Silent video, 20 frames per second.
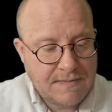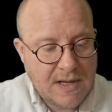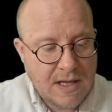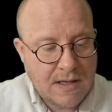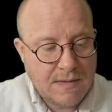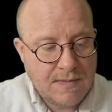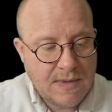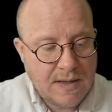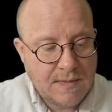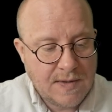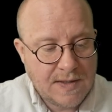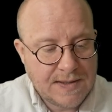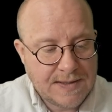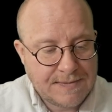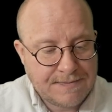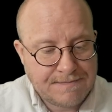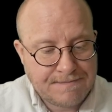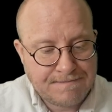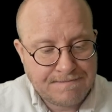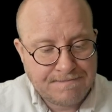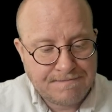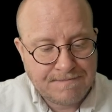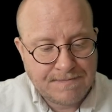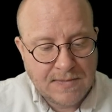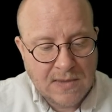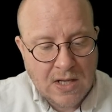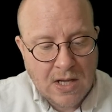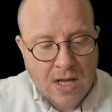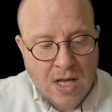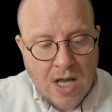Making babies.
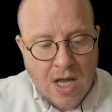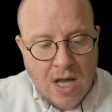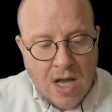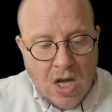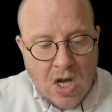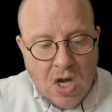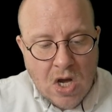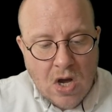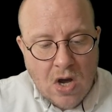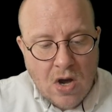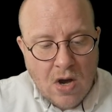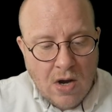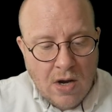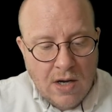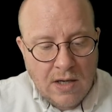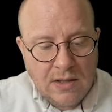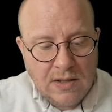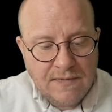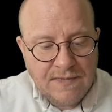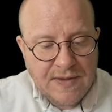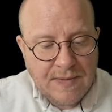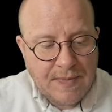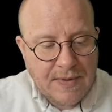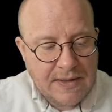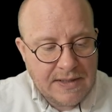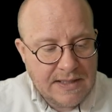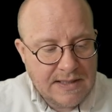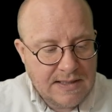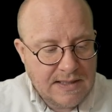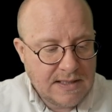All of the
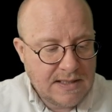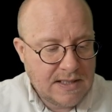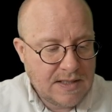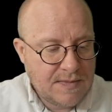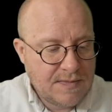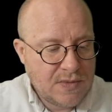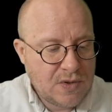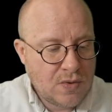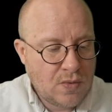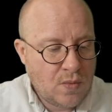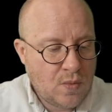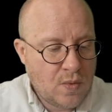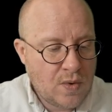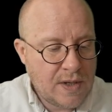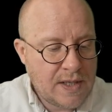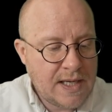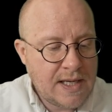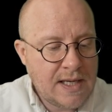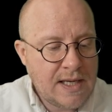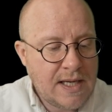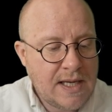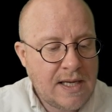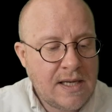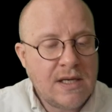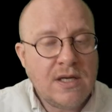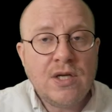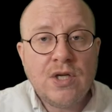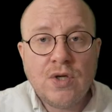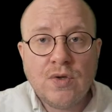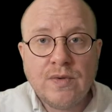body systems working
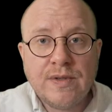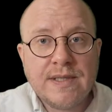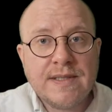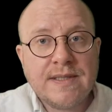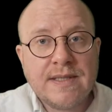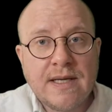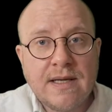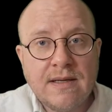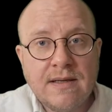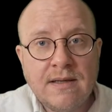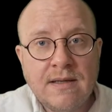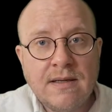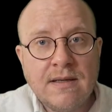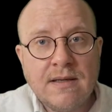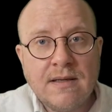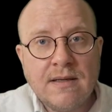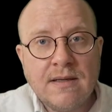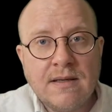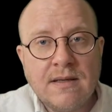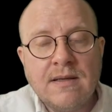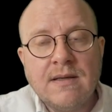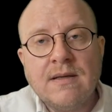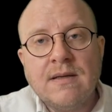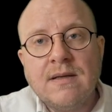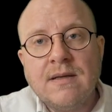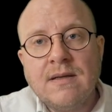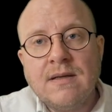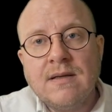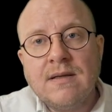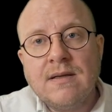in unison,
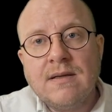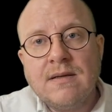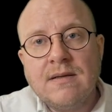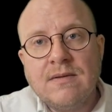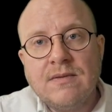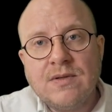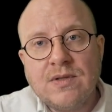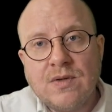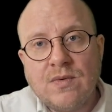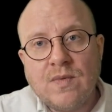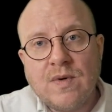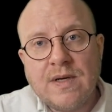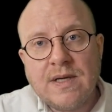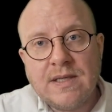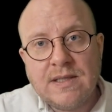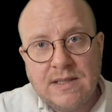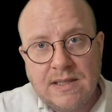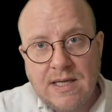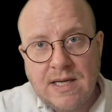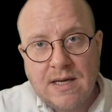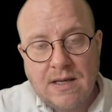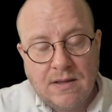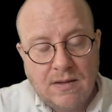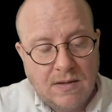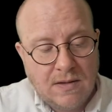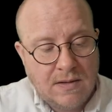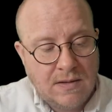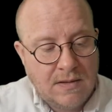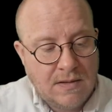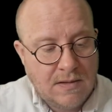so working
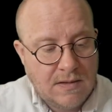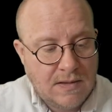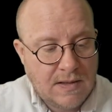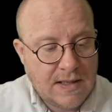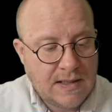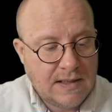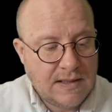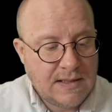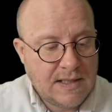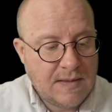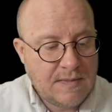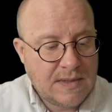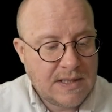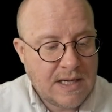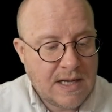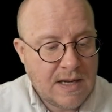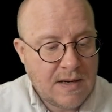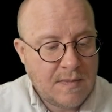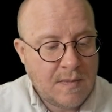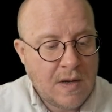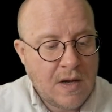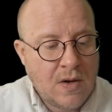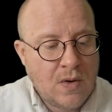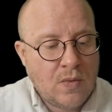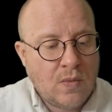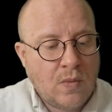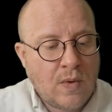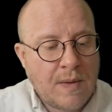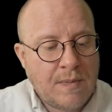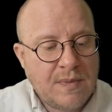together at the same time,
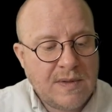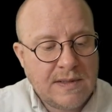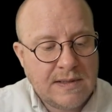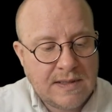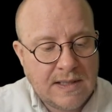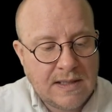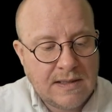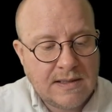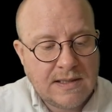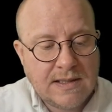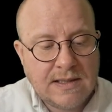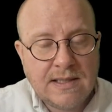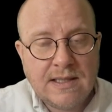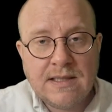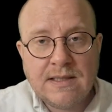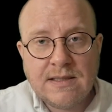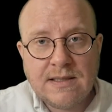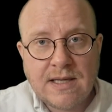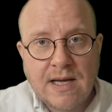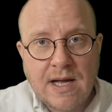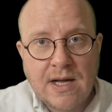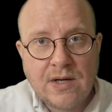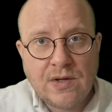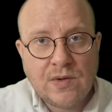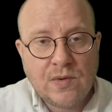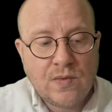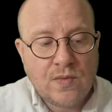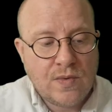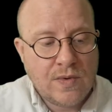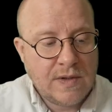represent the
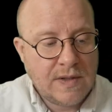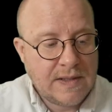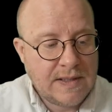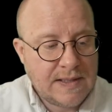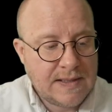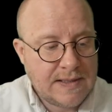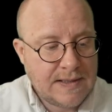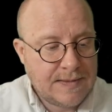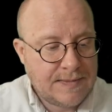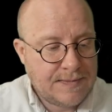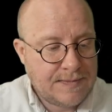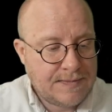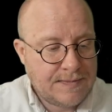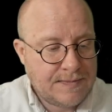entire organism.